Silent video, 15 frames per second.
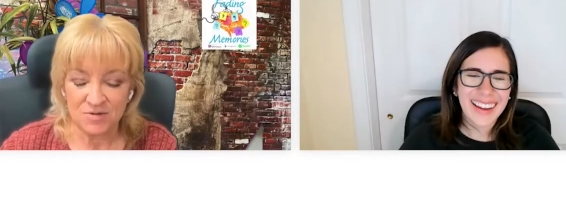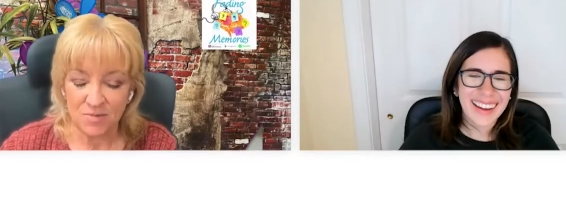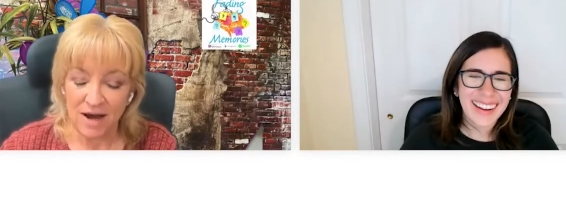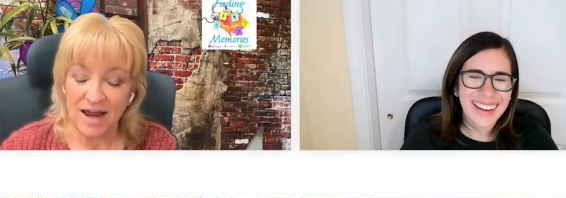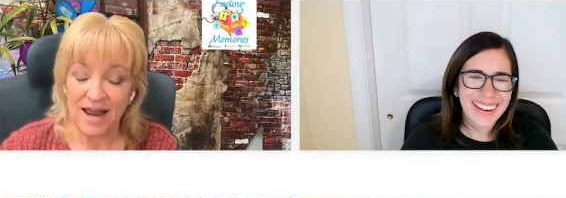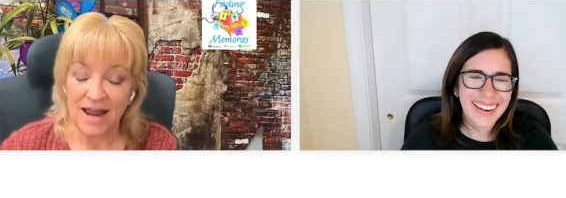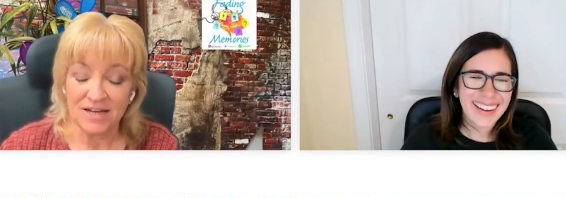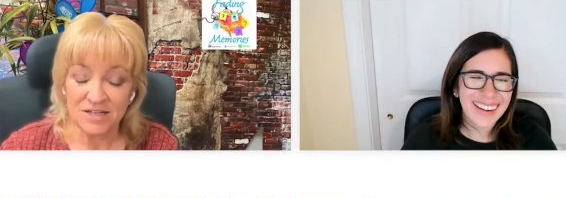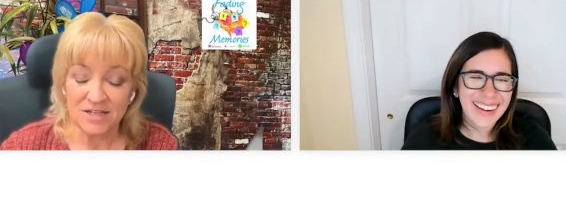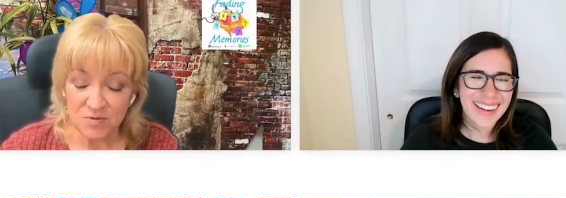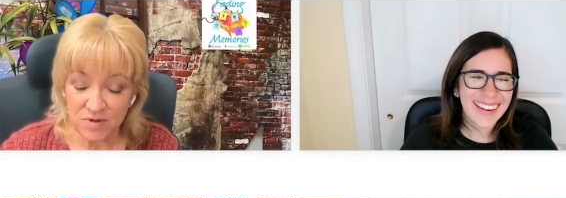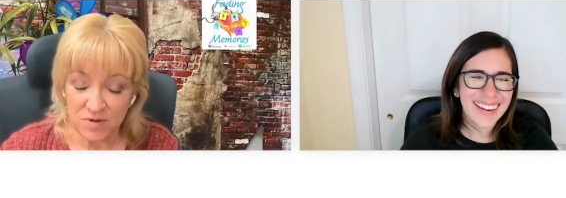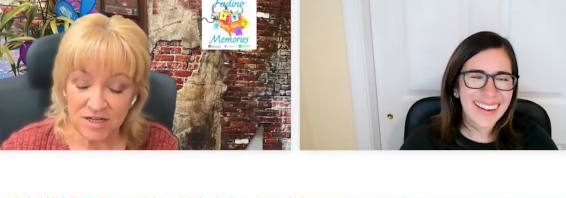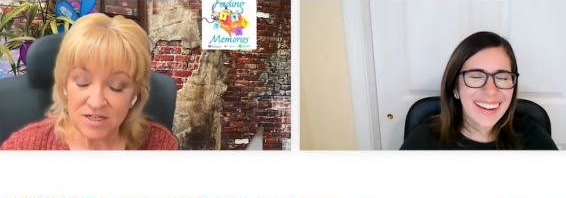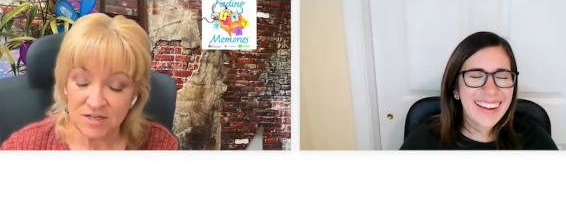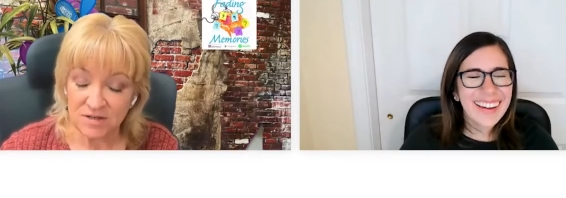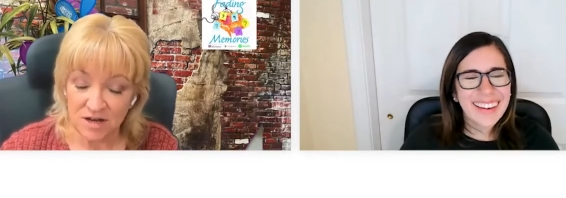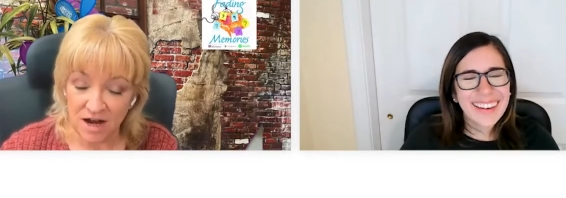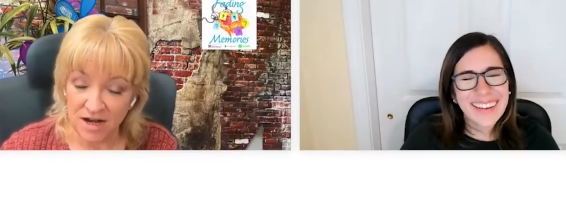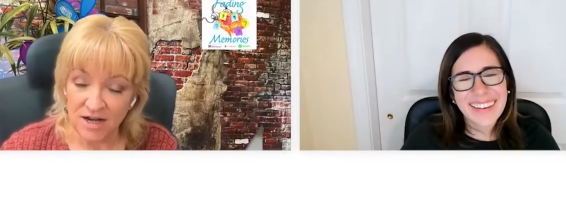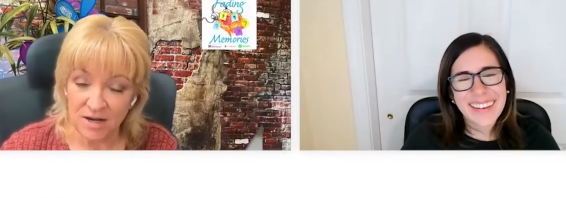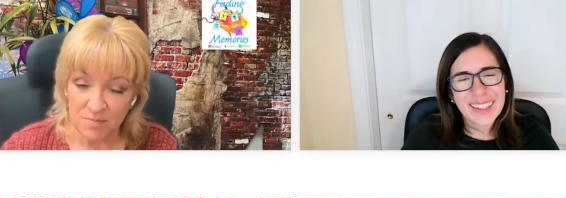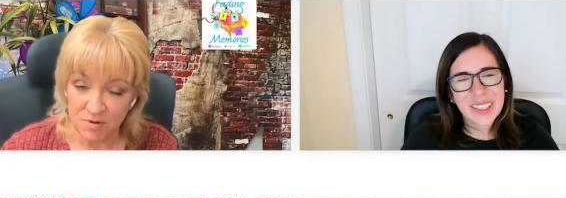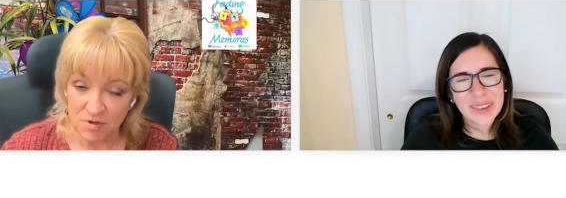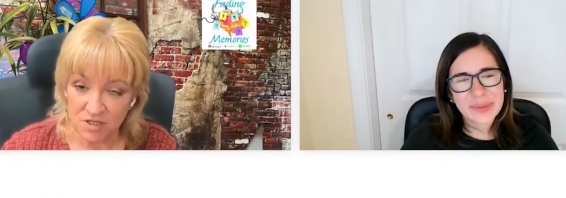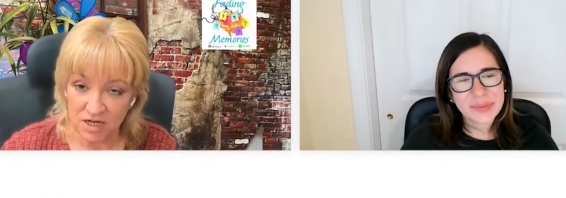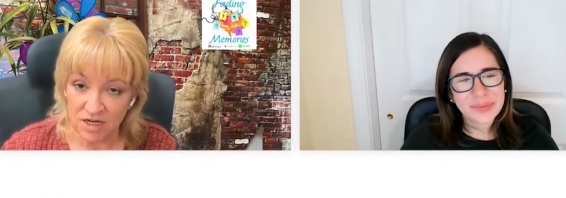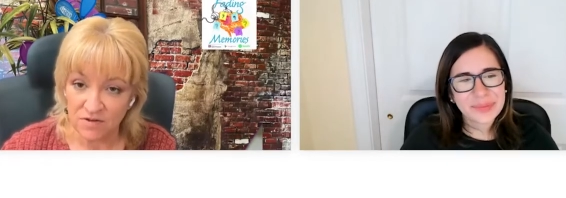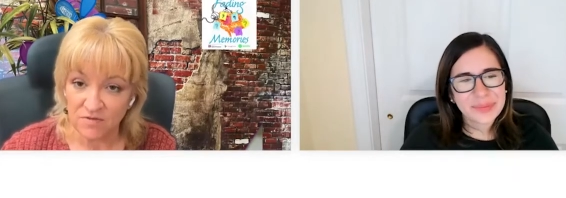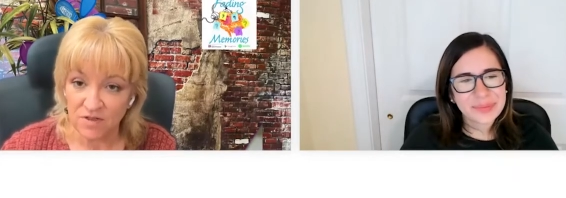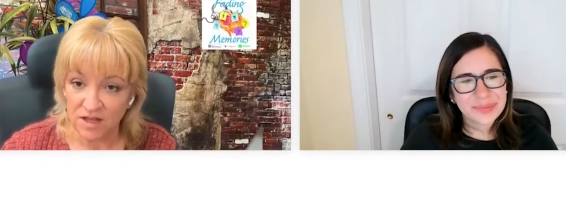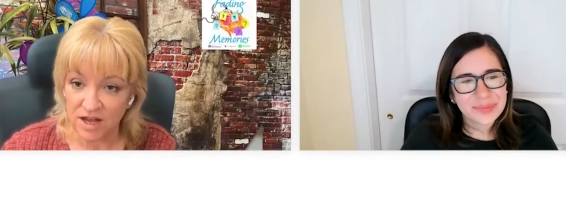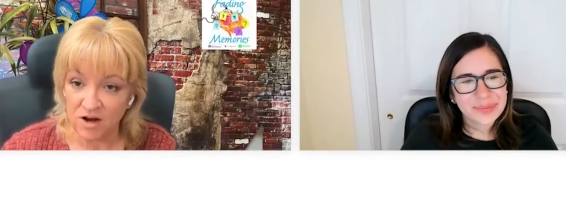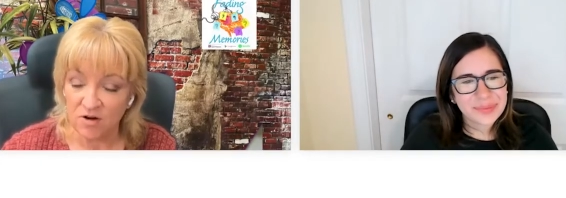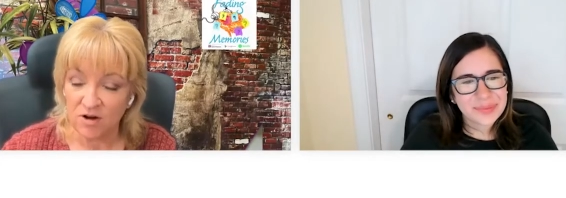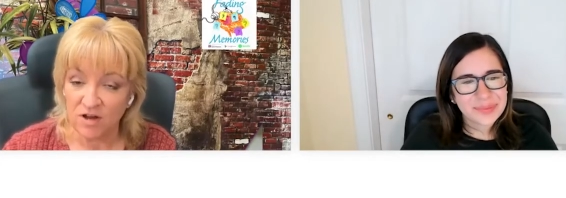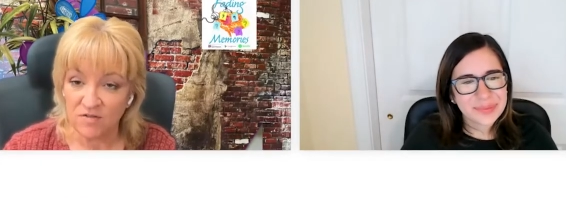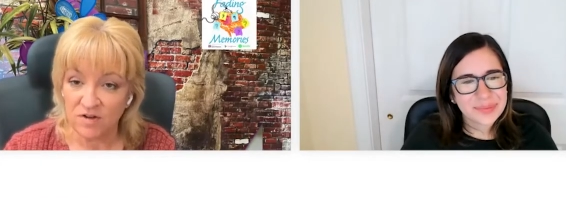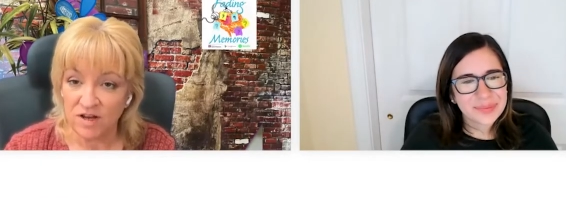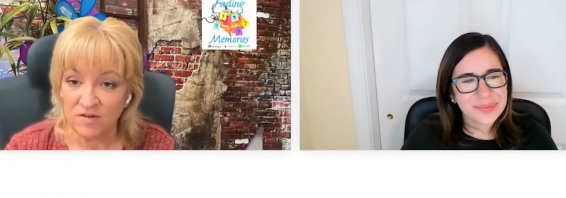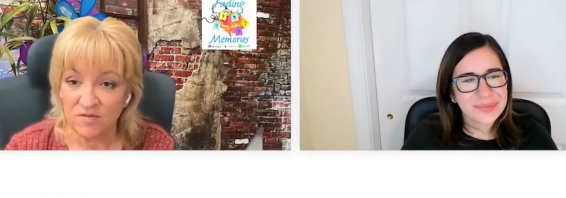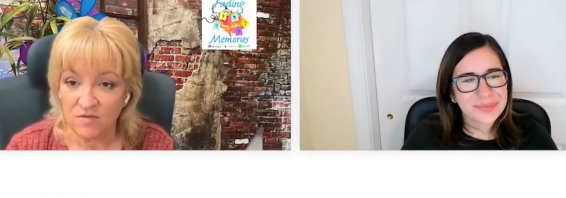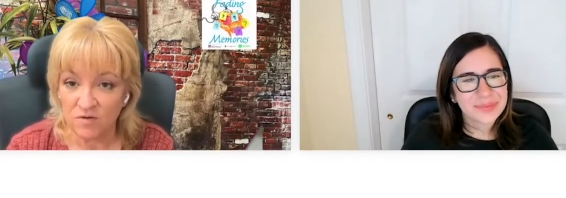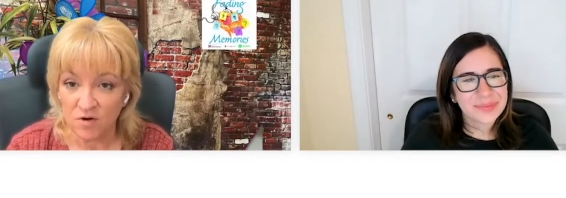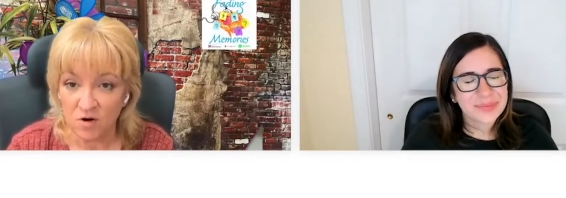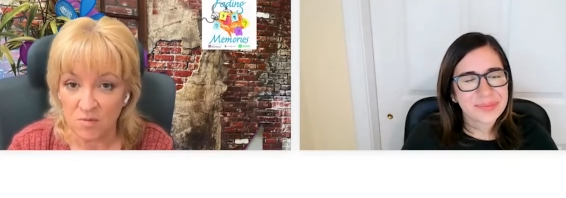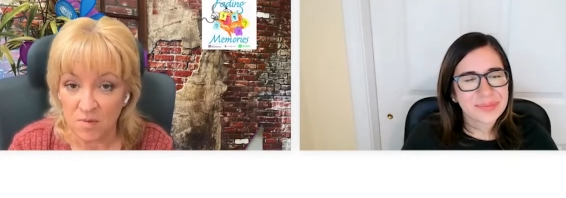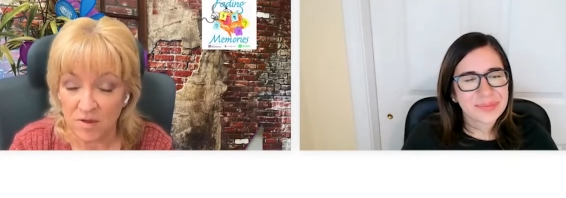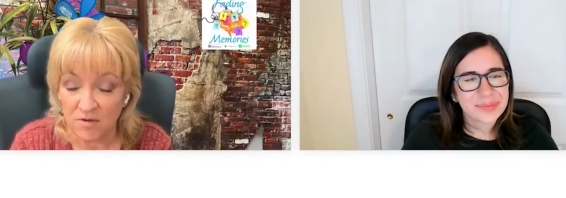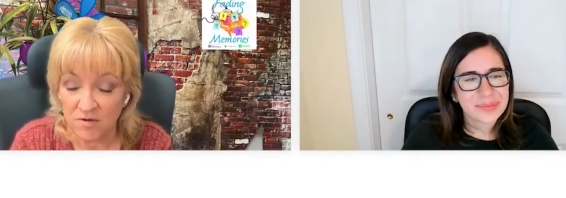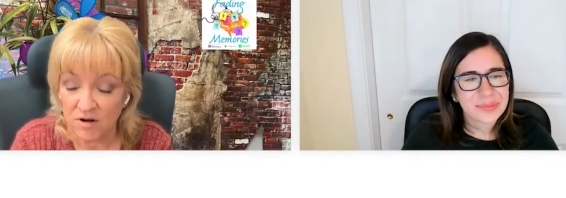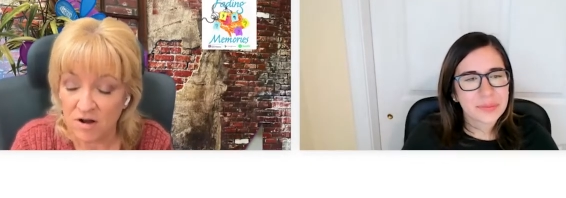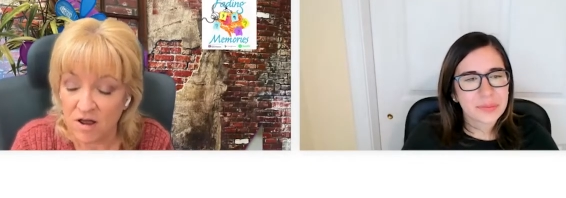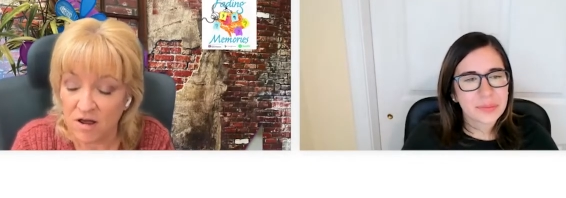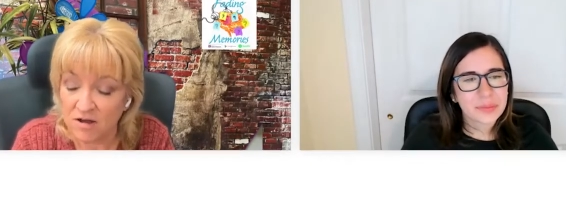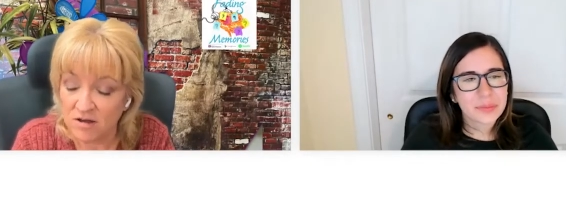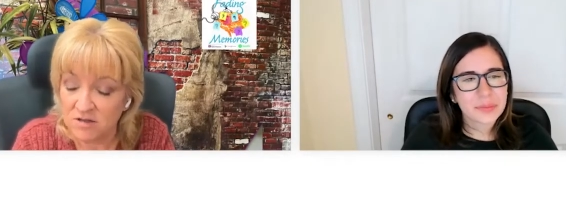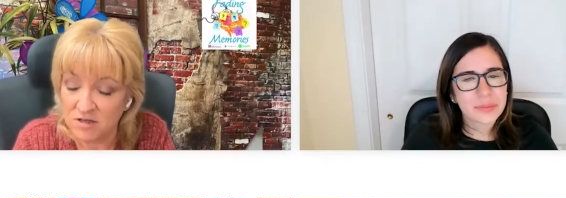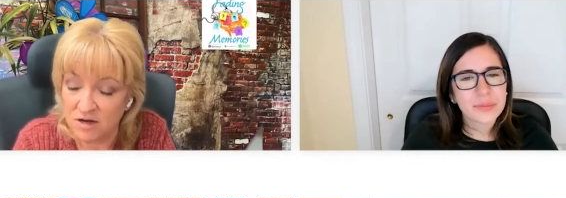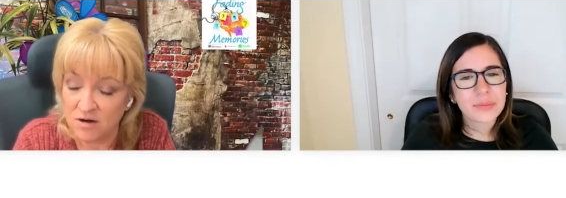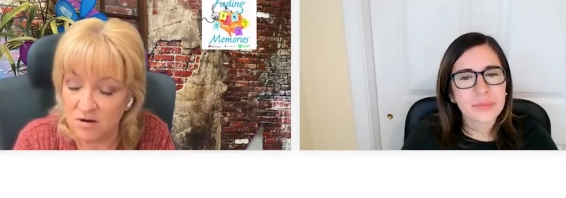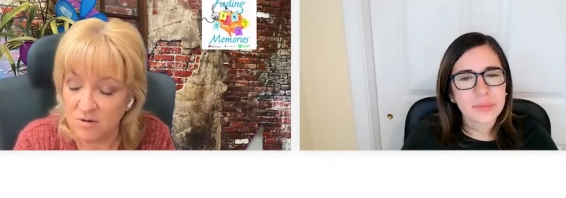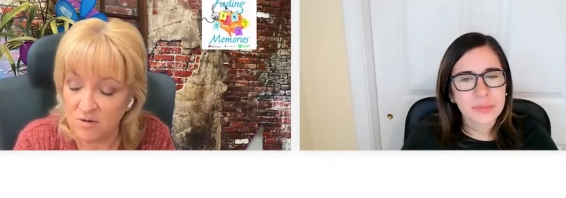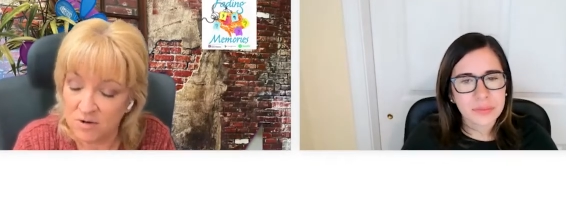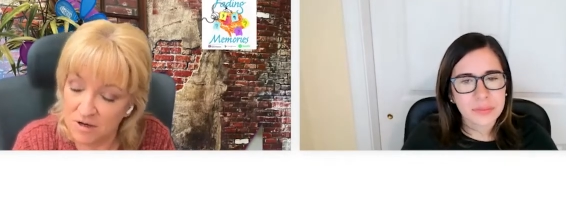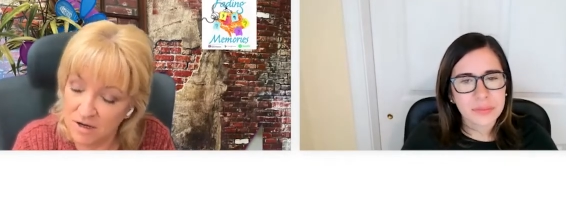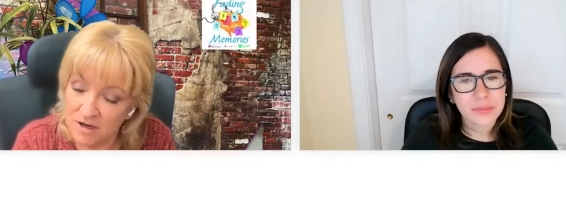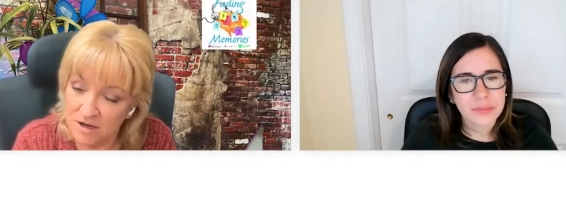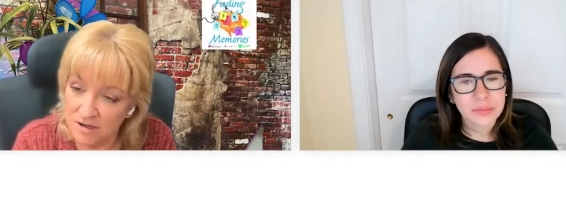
Speaker 1: my aunt is the one that did 90% of the caregiving for her mother in law. So mm.